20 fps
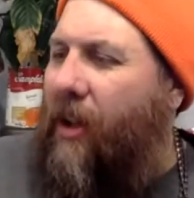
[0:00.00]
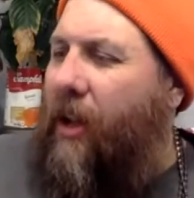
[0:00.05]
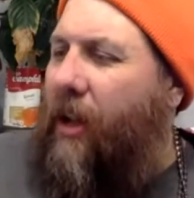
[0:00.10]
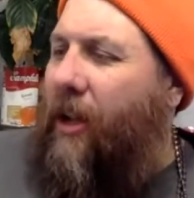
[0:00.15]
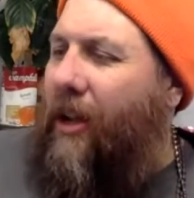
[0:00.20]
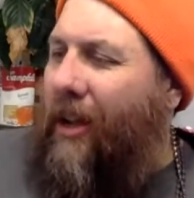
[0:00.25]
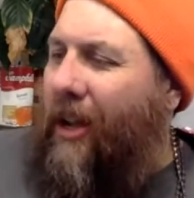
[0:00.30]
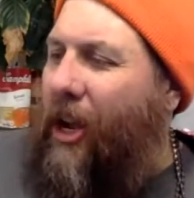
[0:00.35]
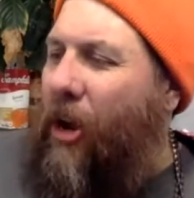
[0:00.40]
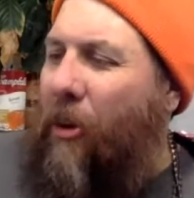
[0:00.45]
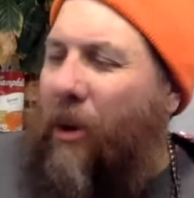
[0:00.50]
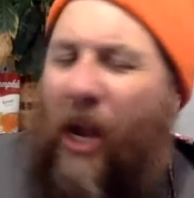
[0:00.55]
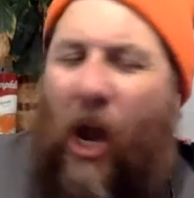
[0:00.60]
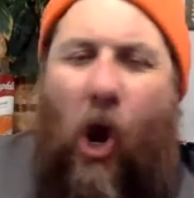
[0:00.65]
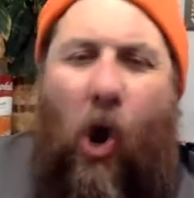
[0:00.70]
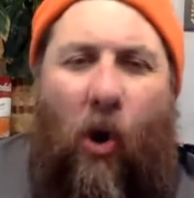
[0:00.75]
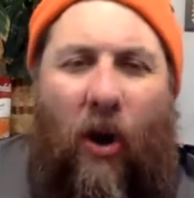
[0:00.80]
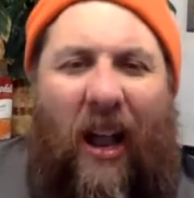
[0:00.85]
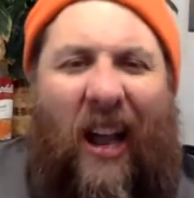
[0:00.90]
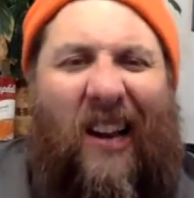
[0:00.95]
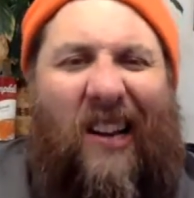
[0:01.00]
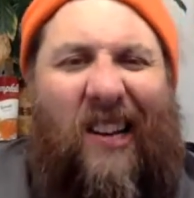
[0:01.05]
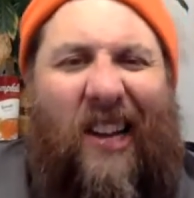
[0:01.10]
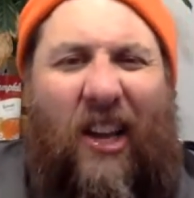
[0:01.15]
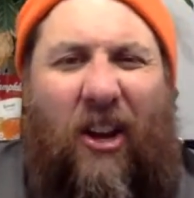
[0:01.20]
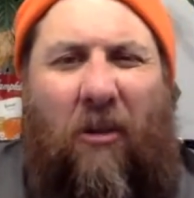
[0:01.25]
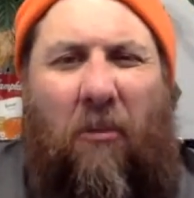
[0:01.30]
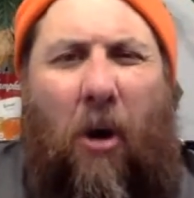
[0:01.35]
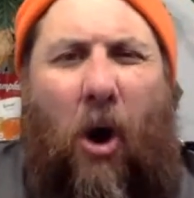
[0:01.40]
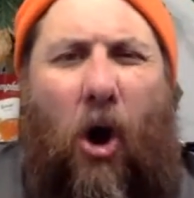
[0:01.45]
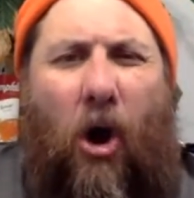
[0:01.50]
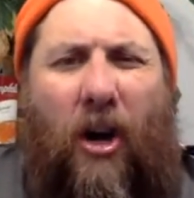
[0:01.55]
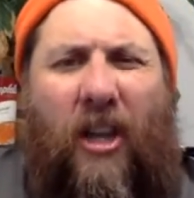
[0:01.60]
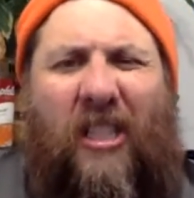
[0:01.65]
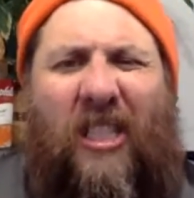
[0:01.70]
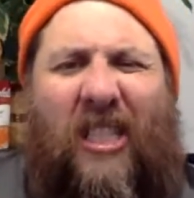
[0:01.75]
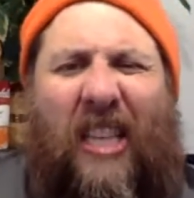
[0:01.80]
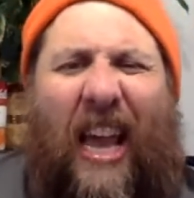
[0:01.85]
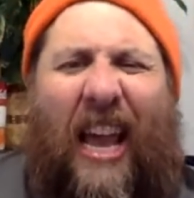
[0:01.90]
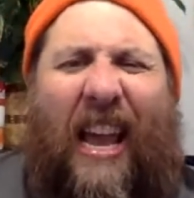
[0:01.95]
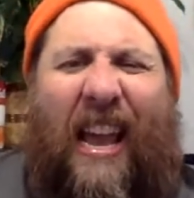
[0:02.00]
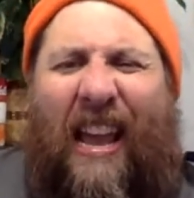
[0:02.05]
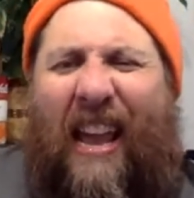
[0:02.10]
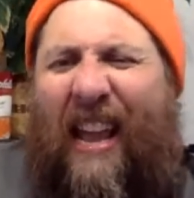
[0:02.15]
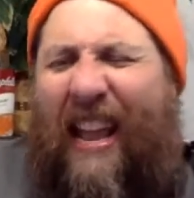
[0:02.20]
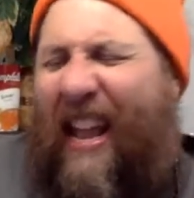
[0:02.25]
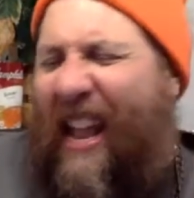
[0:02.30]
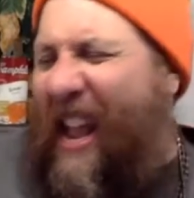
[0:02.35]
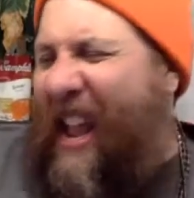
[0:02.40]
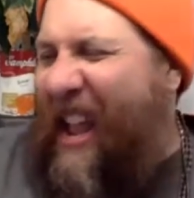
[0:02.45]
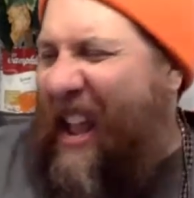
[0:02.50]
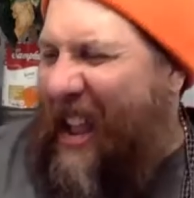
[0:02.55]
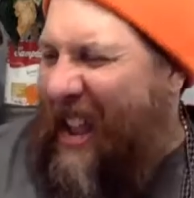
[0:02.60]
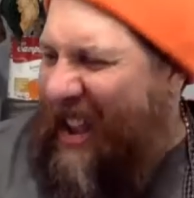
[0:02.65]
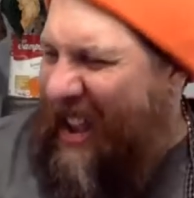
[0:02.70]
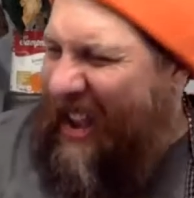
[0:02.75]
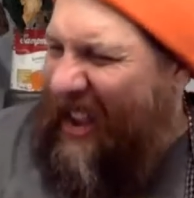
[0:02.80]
Here we go, got a little more to say.